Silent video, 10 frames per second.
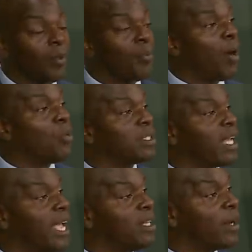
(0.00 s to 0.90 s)
But I want
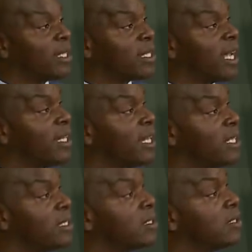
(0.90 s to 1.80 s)
to end by saying
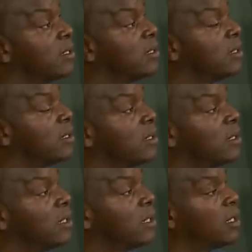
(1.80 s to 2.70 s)
this.
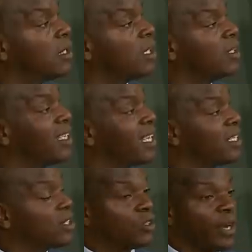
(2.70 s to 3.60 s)
London
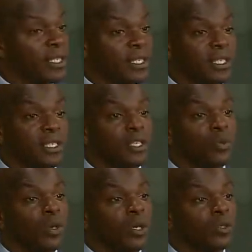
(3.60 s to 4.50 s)
is the greatest city in the
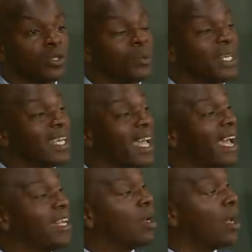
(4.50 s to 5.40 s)
world. We
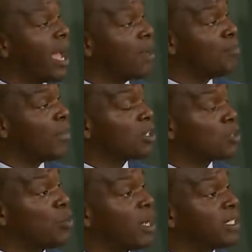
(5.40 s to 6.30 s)
can and must
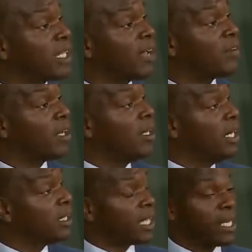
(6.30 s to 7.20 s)
work together
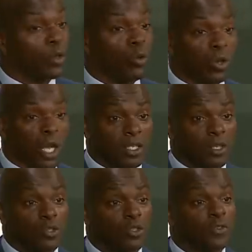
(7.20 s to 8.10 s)
to heal all our
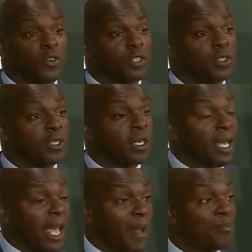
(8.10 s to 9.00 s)
social divisions
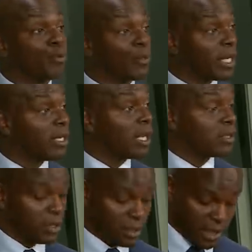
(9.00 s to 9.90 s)
and bring
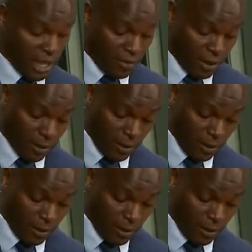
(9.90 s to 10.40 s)
London together.